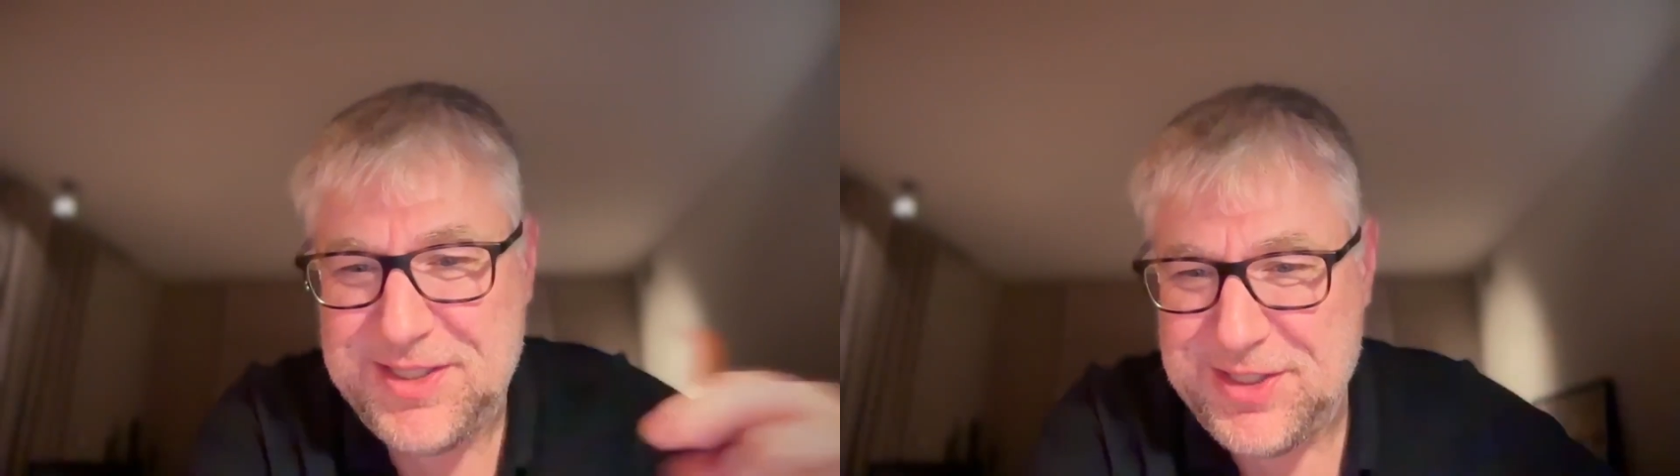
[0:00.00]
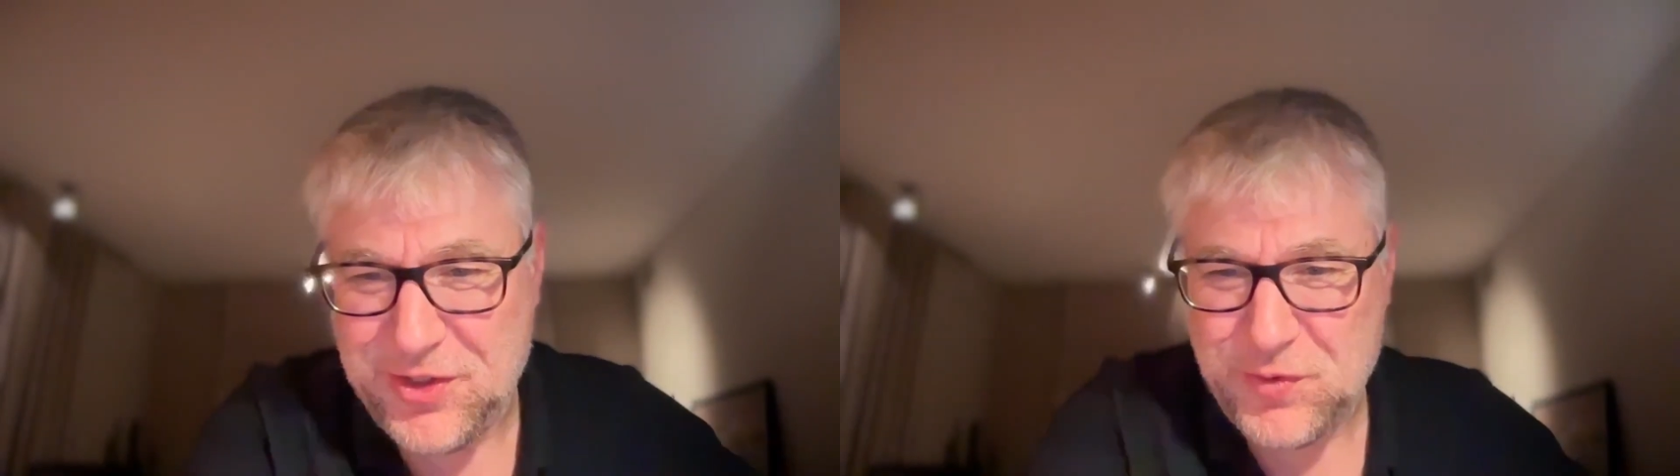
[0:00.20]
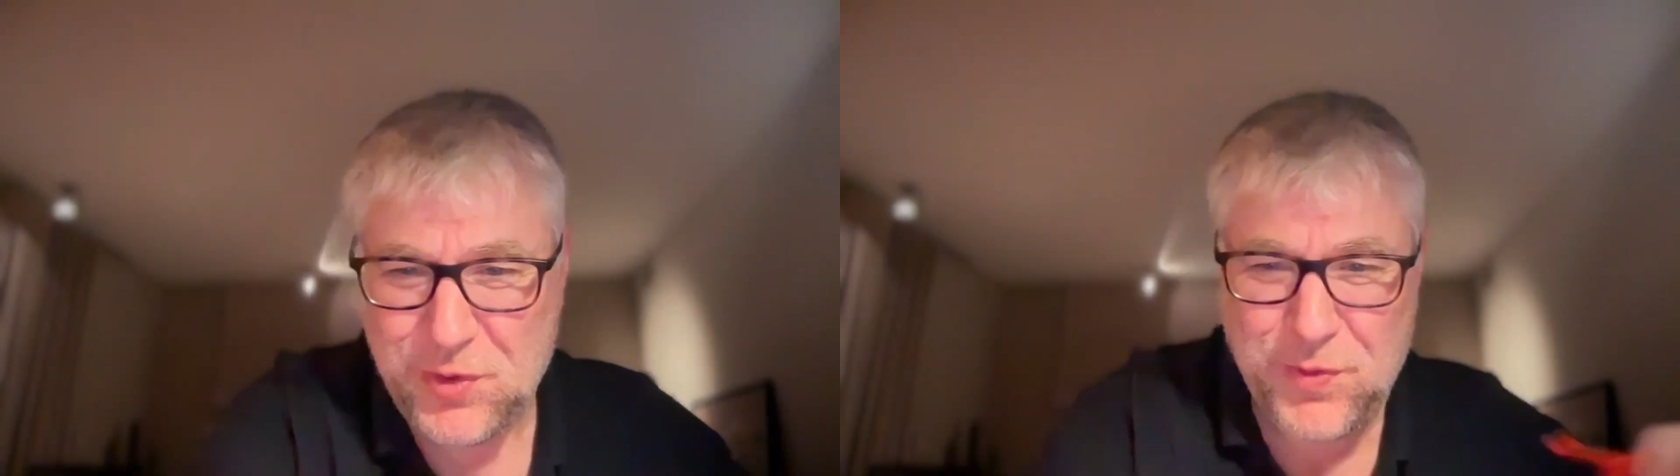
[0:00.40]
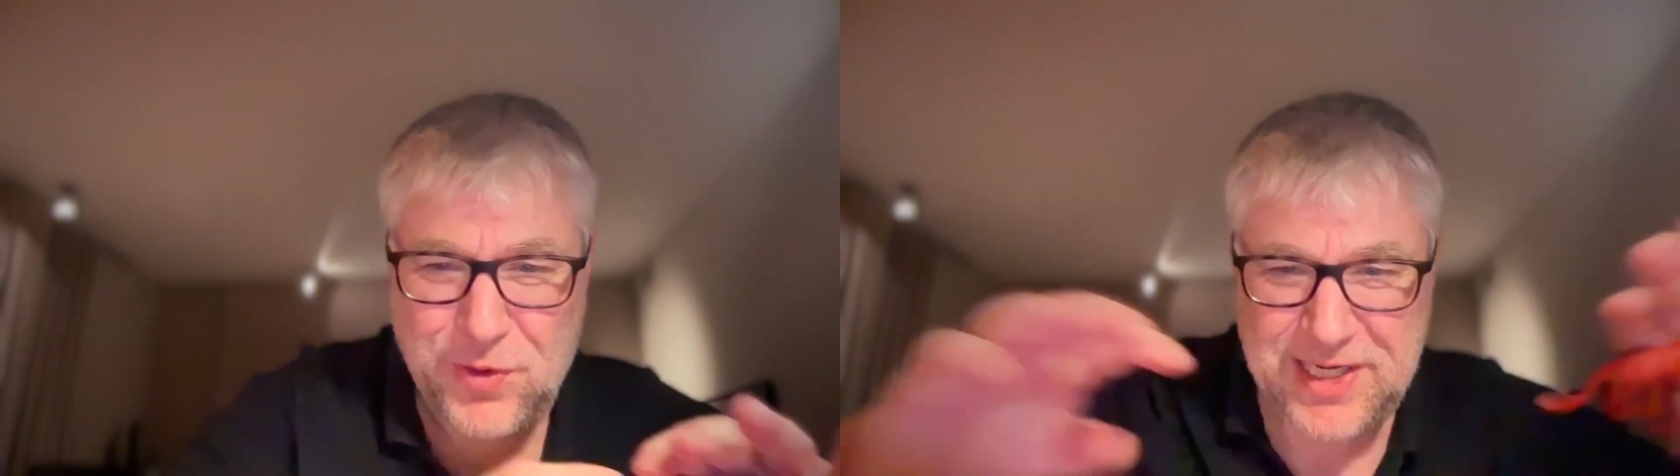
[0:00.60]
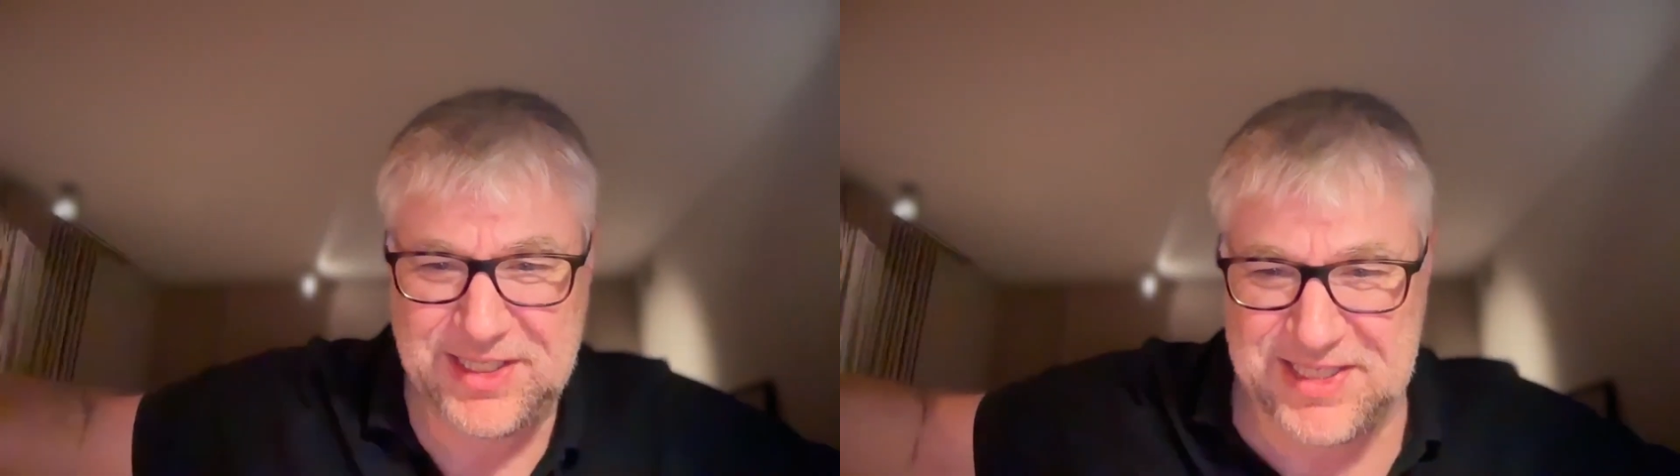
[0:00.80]
they were
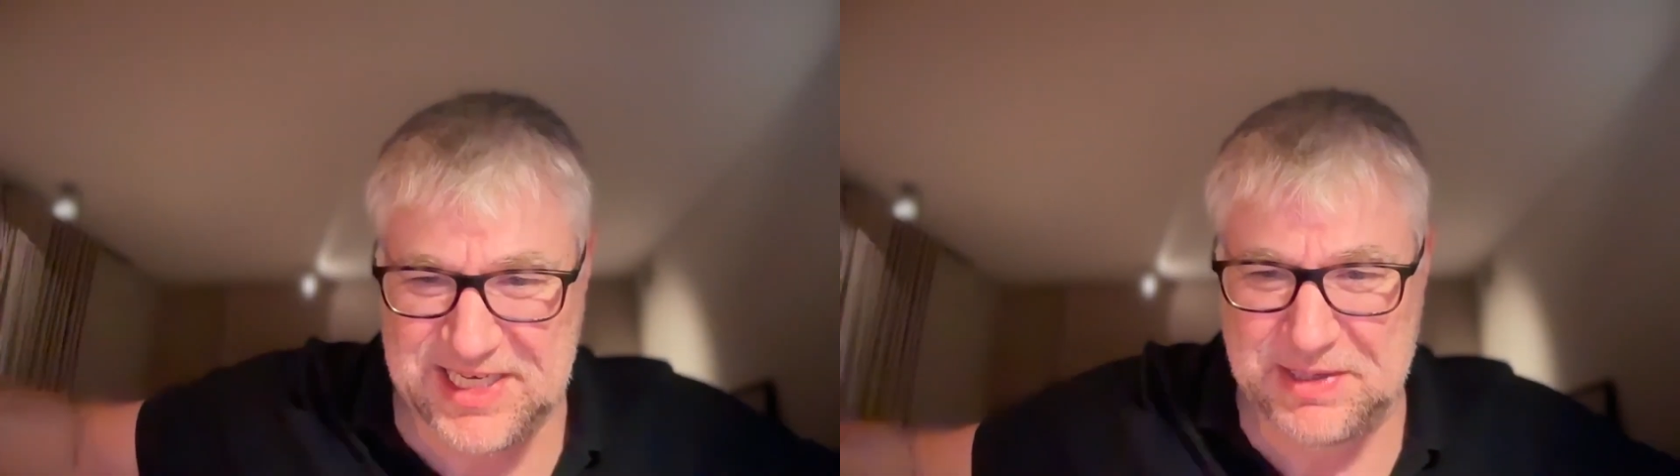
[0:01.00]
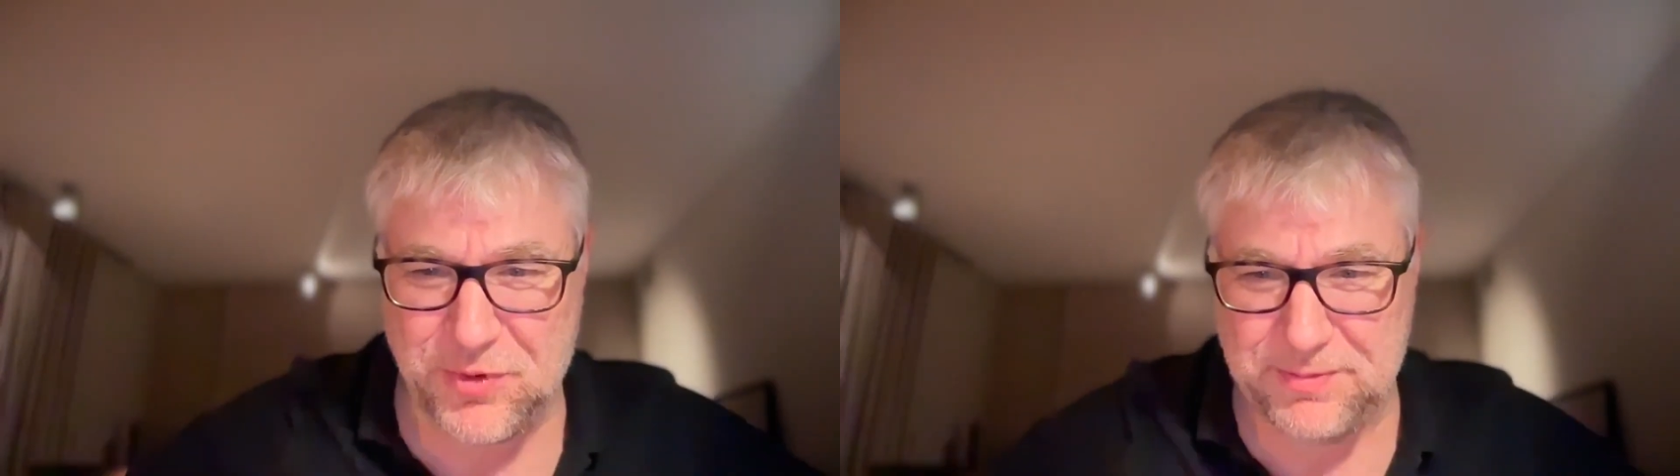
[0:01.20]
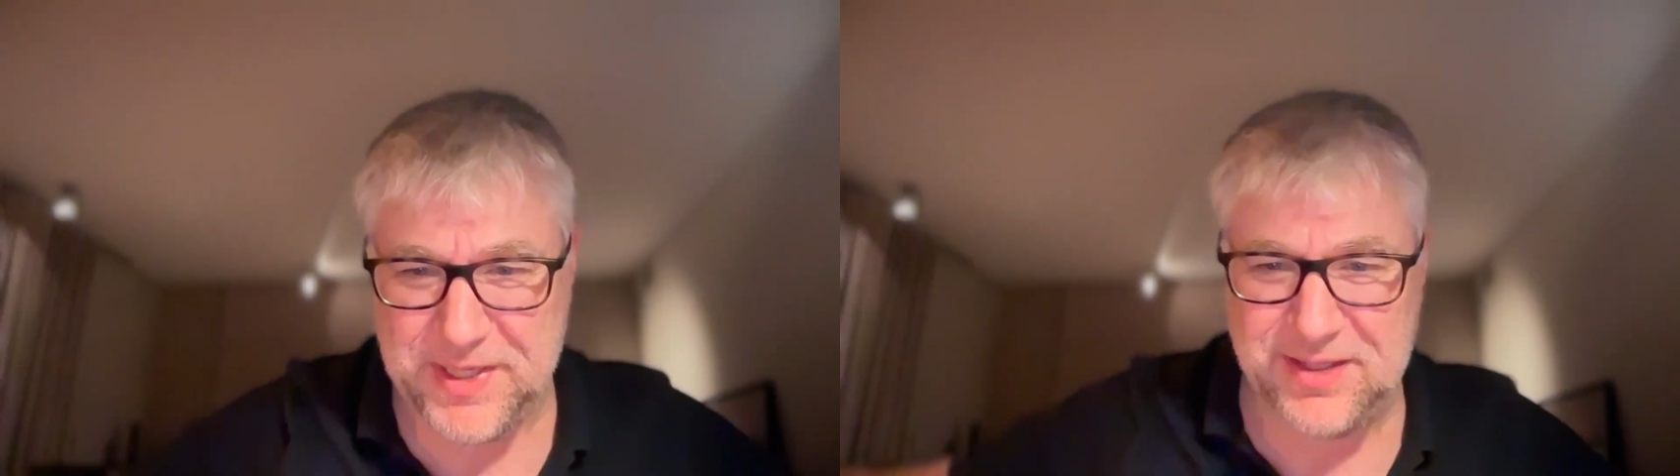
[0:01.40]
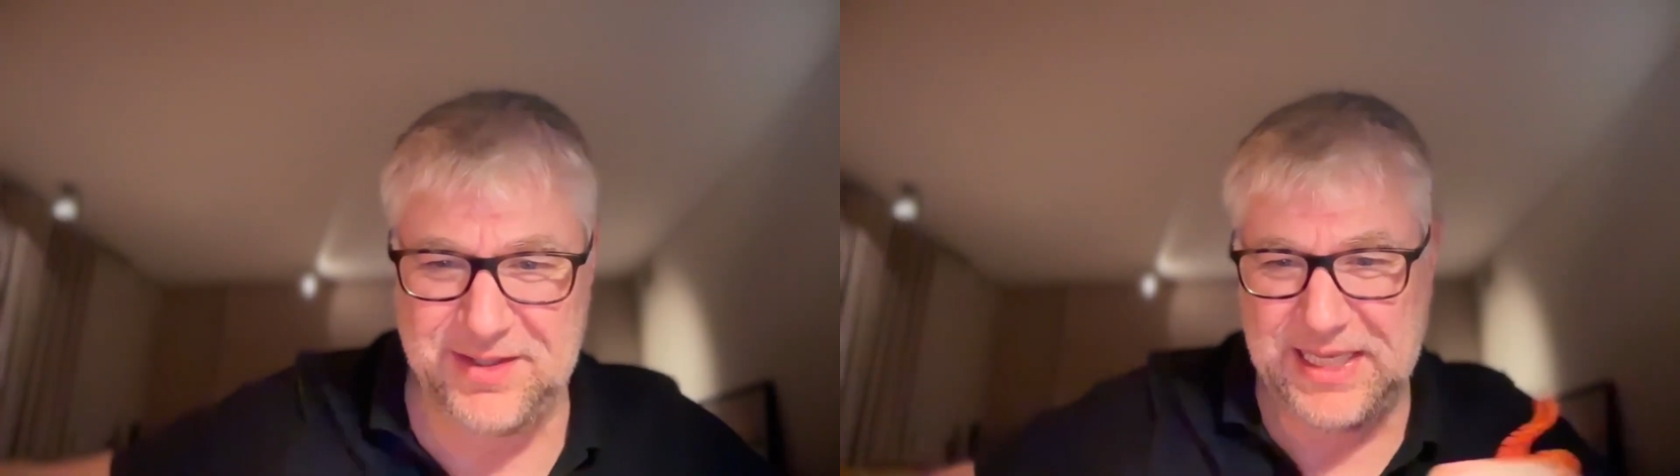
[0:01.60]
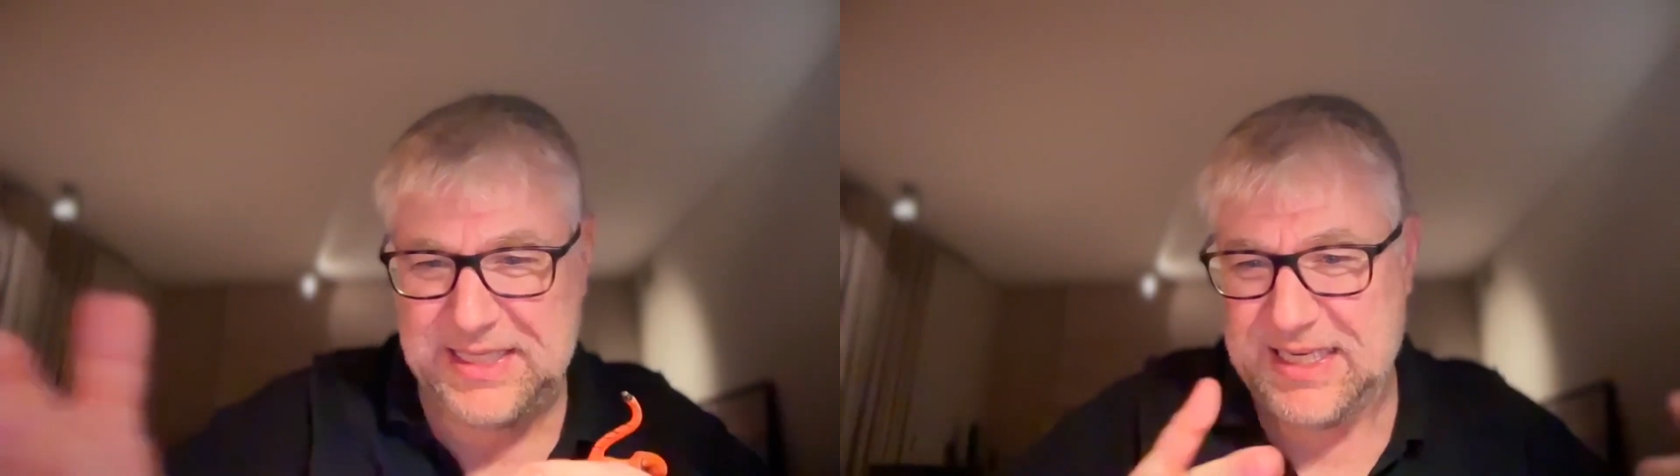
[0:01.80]
in the same remit
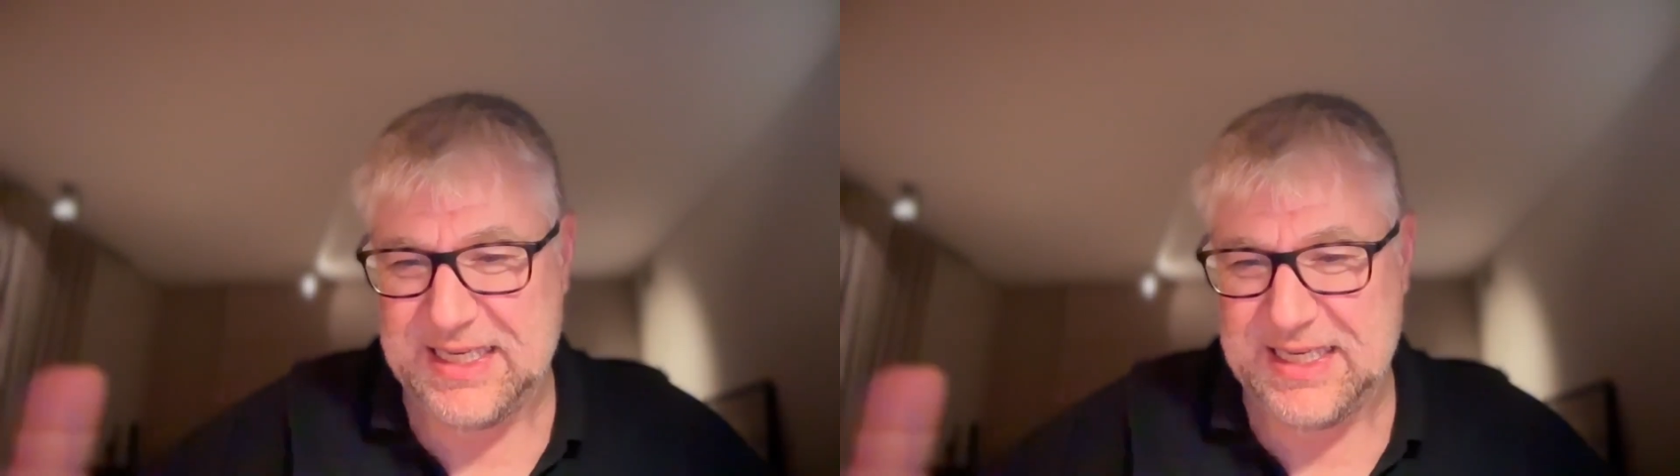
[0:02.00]
and